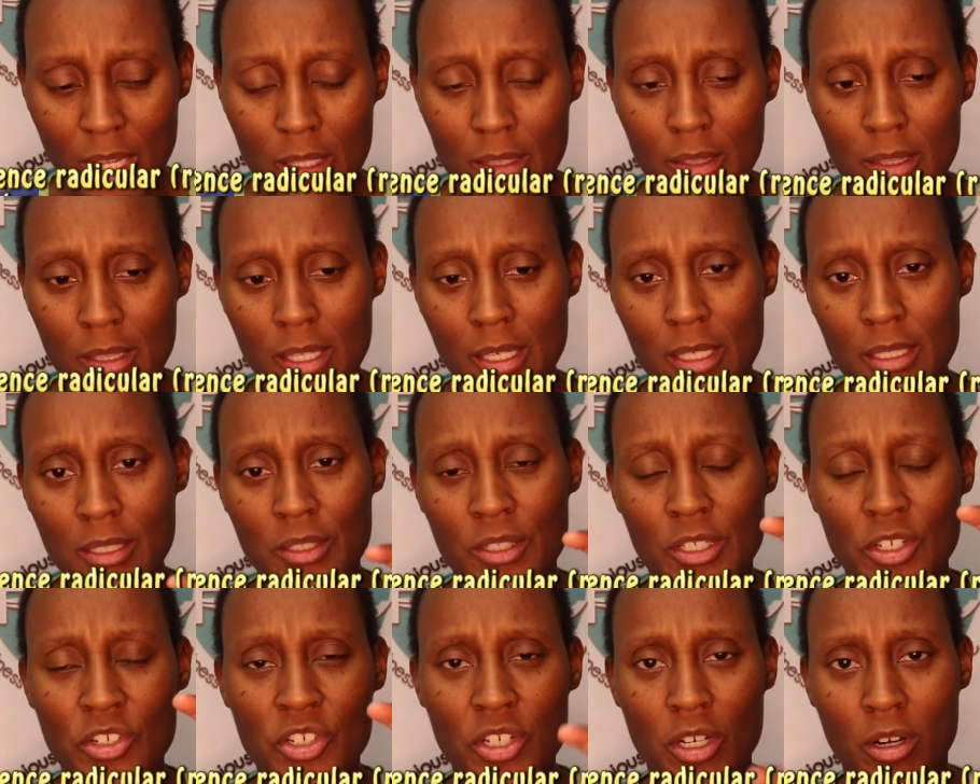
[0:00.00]
the
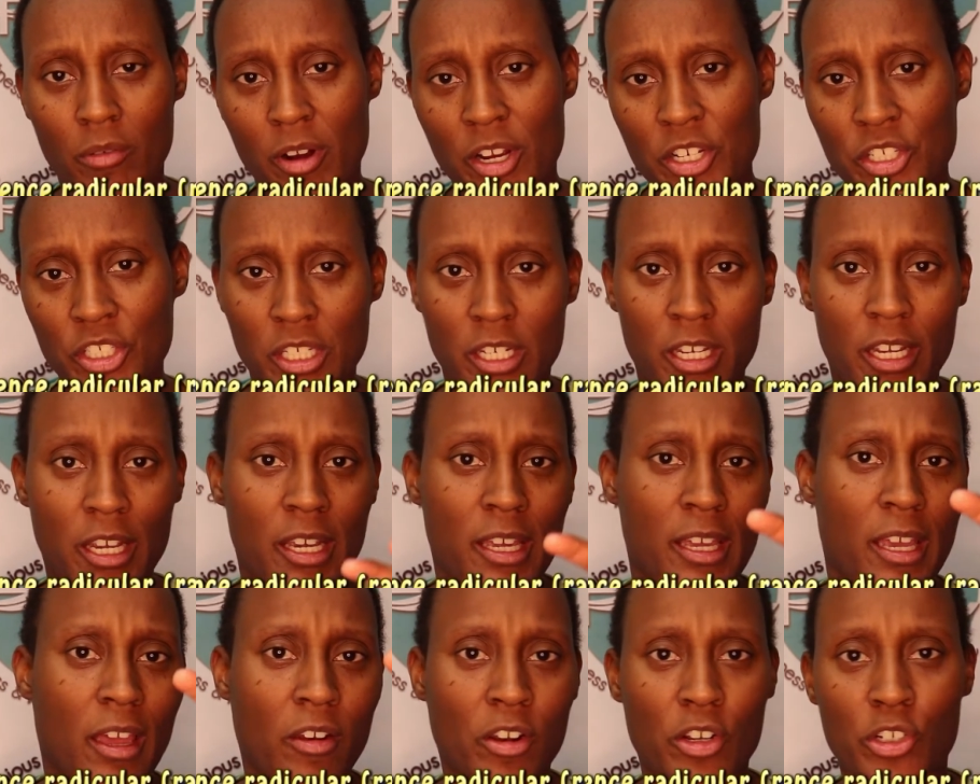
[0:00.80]
degeneration
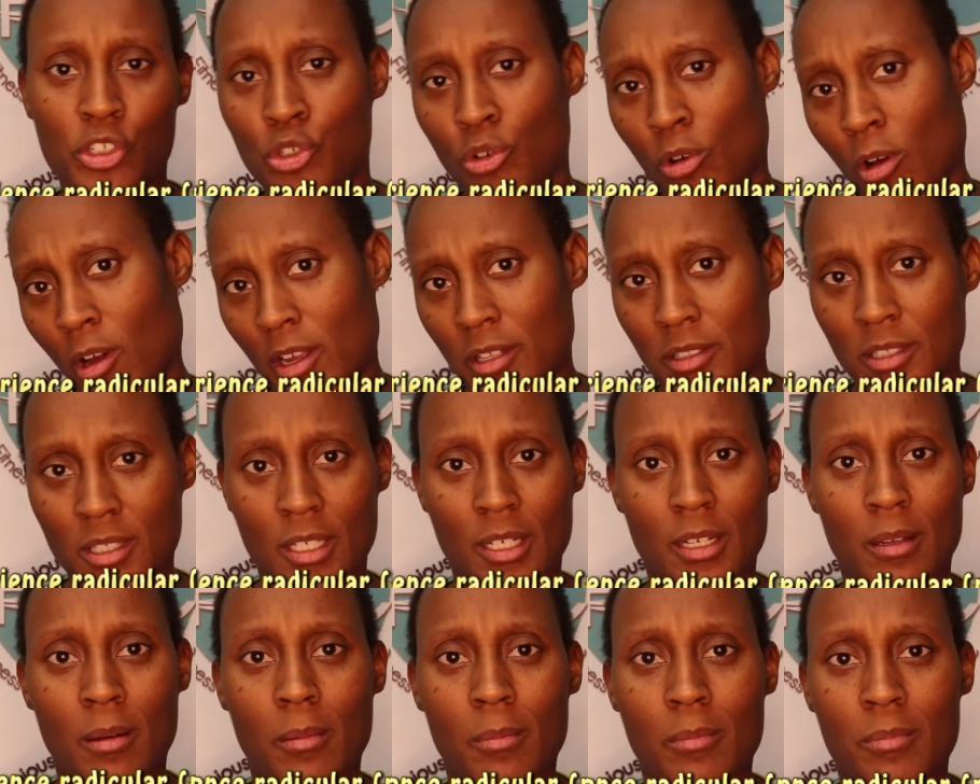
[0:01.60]
in the joints
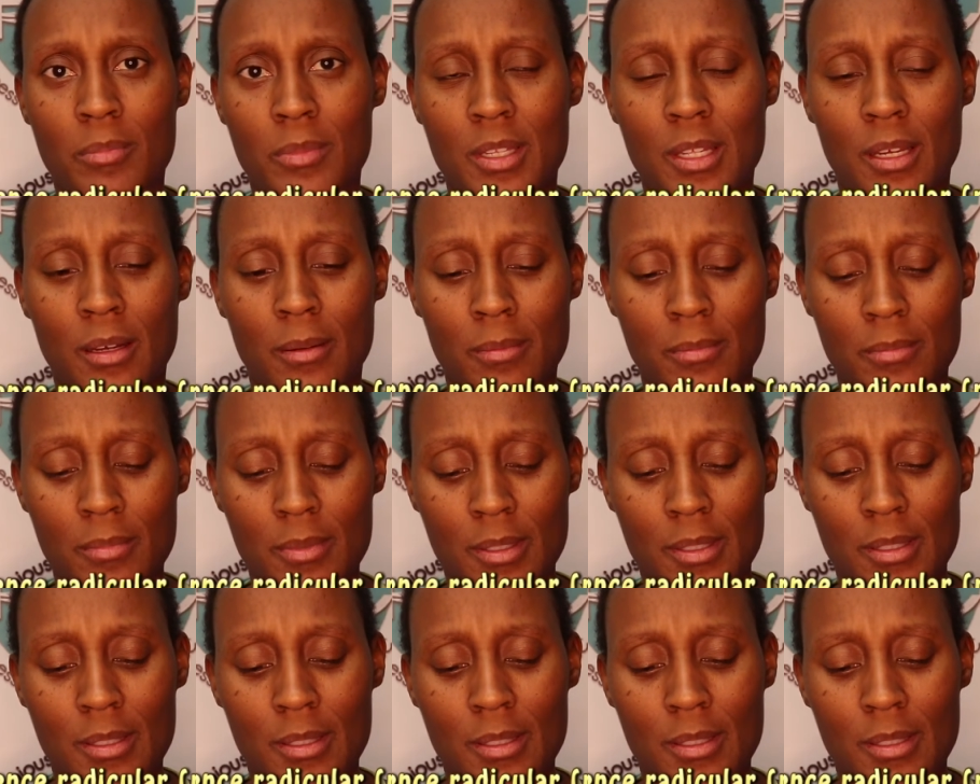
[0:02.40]
and the